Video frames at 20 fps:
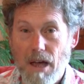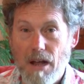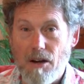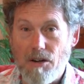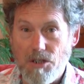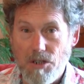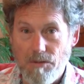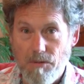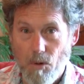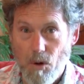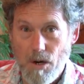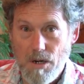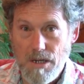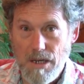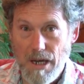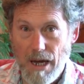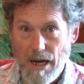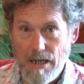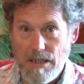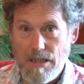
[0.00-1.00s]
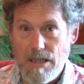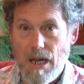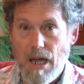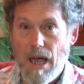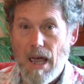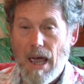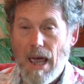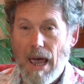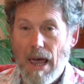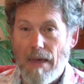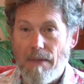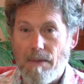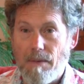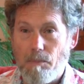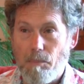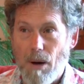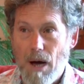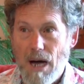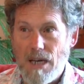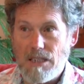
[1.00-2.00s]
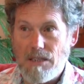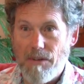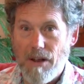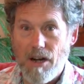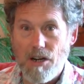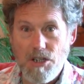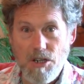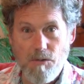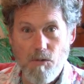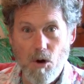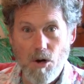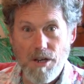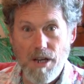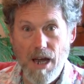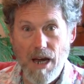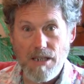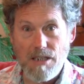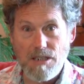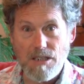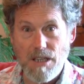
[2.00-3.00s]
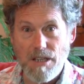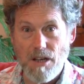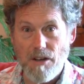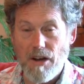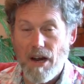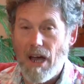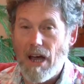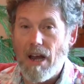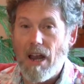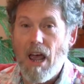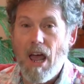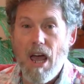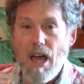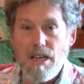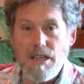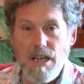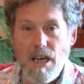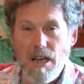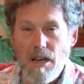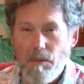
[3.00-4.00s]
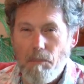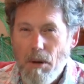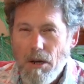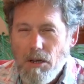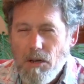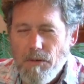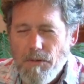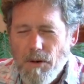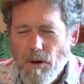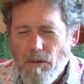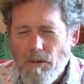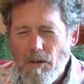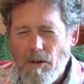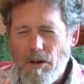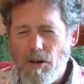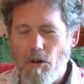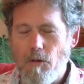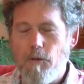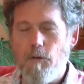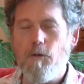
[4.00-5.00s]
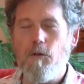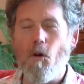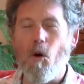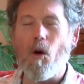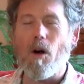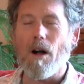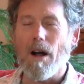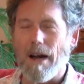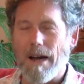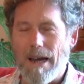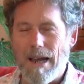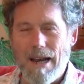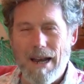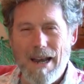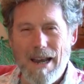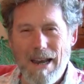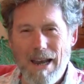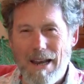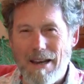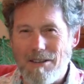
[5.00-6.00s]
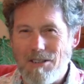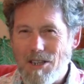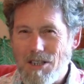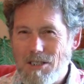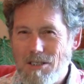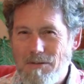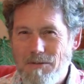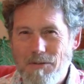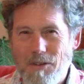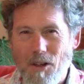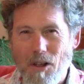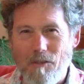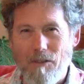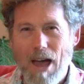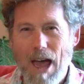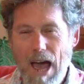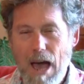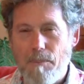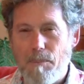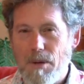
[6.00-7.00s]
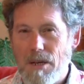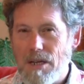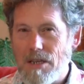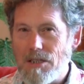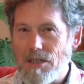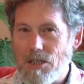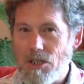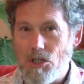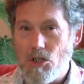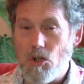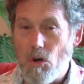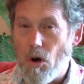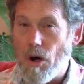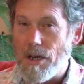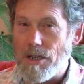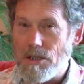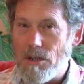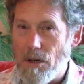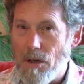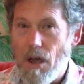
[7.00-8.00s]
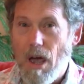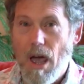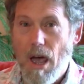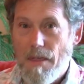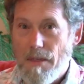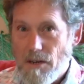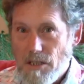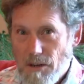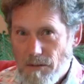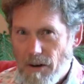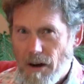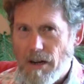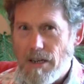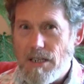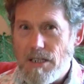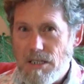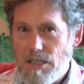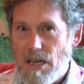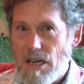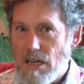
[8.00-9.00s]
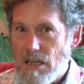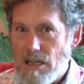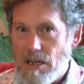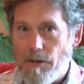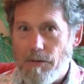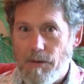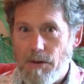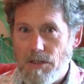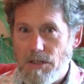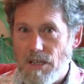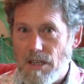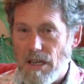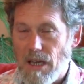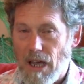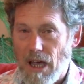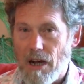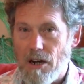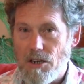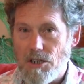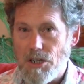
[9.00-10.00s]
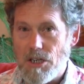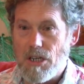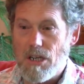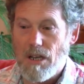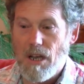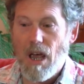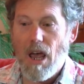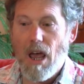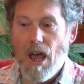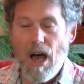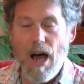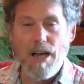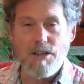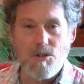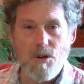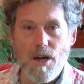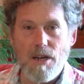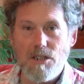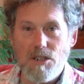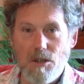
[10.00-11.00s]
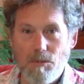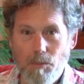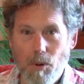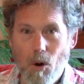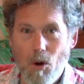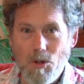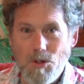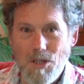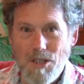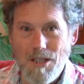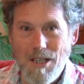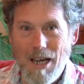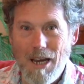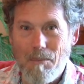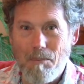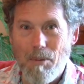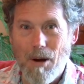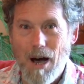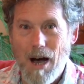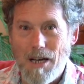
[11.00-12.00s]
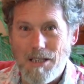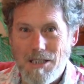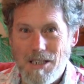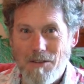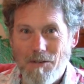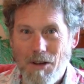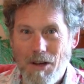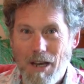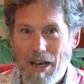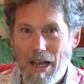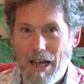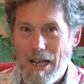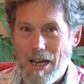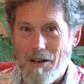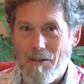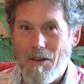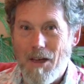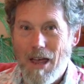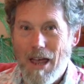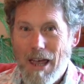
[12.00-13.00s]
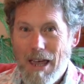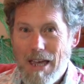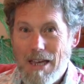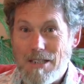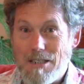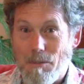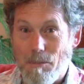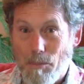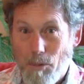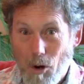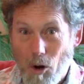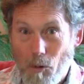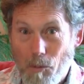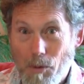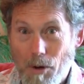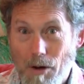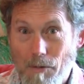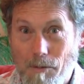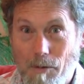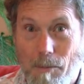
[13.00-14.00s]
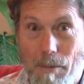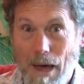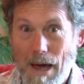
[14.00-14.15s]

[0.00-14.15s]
energy vortex. Positive energy vortexes, on the other hand, tend to make you feel euphoric and, and just full of happiness and joy. So there's a very distinct difference in the energy and so I suppose the name positive and negative is appropriate from